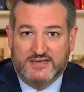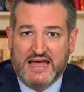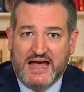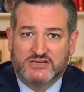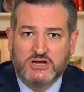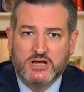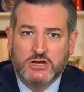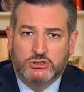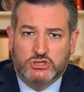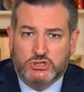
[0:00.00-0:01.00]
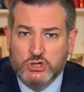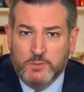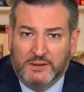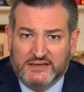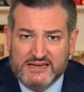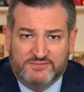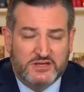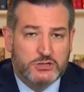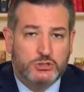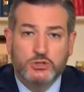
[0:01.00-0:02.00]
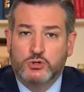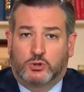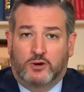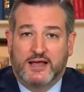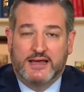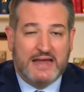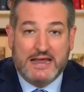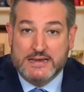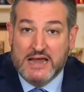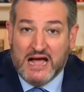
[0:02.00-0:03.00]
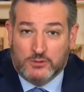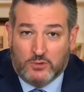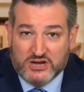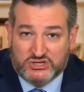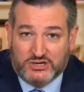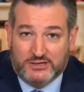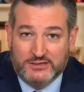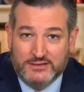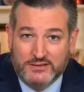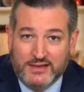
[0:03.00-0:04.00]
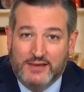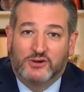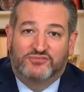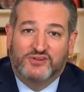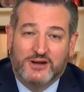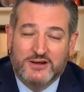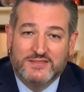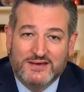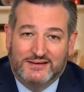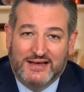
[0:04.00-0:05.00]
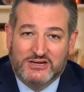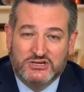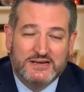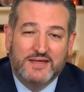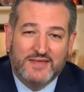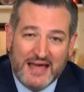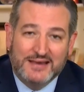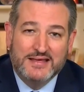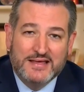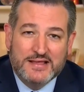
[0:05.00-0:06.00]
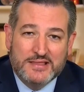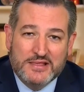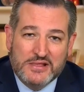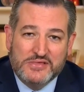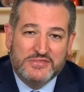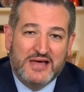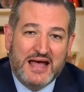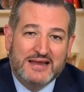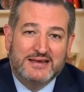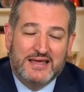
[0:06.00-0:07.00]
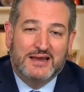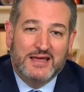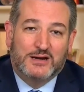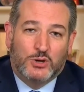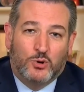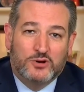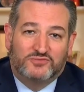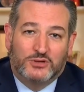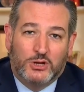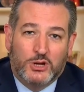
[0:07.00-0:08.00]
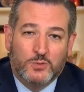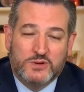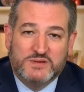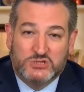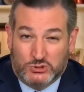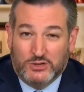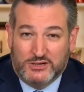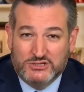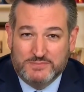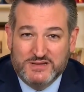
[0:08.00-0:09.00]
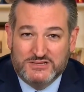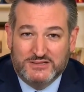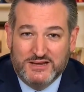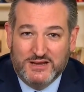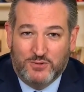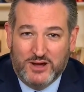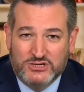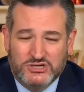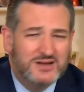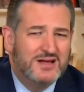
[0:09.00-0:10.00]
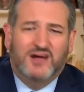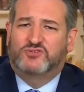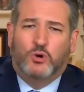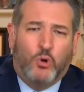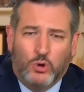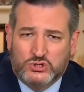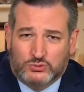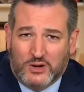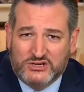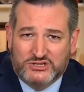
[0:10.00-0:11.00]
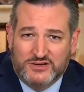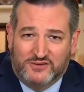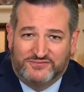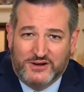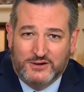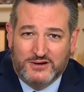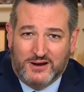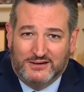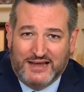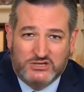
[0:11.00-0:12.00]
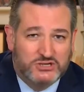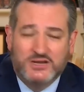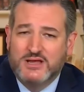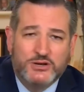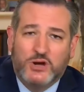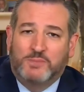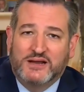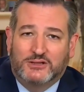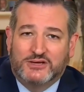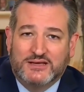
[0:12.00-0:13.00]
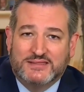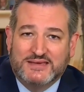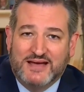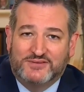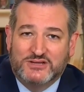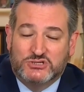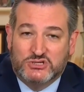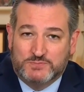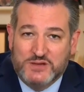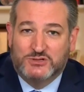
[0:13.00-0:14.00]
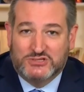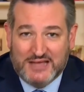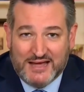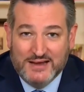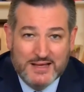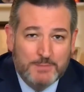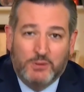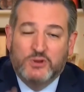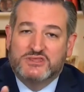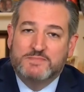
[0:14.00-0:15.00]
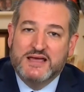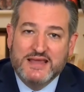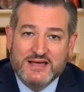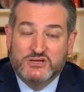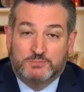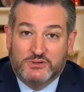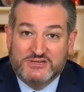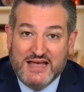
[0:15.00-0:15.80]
sort of aghast, do you believe that Ukraine and not Russia interfered in the election? Now that uh, that in, in, in, a court of law would be struck as a misleading question. Of course, Russia interfered in our election. Nobody looking at the evidence disputes that. Uh, but what President the media is